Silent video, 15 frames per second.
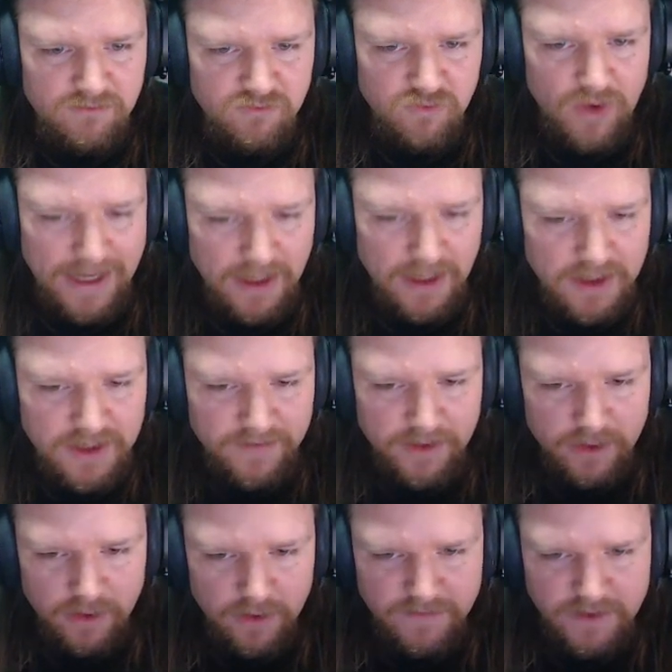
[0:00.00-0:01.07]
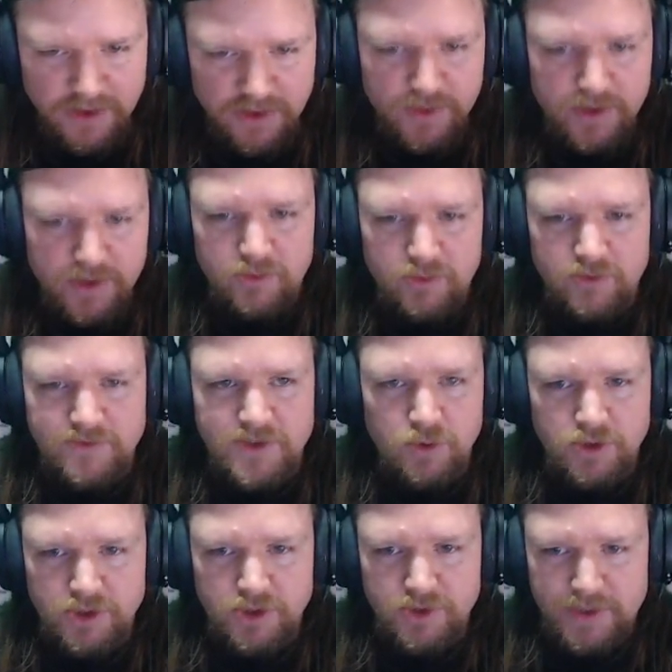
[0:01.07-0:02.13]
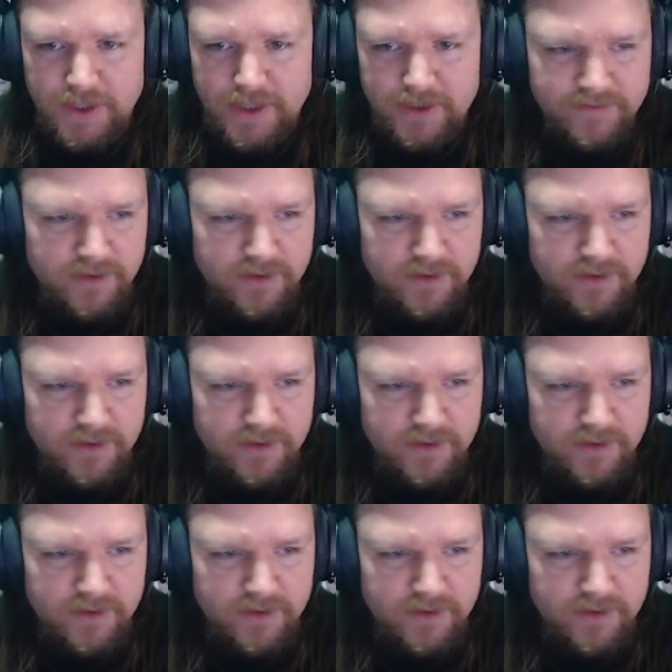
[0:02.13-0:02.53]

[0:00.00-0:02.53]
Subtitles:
relatively confident with the number of soldiers we have.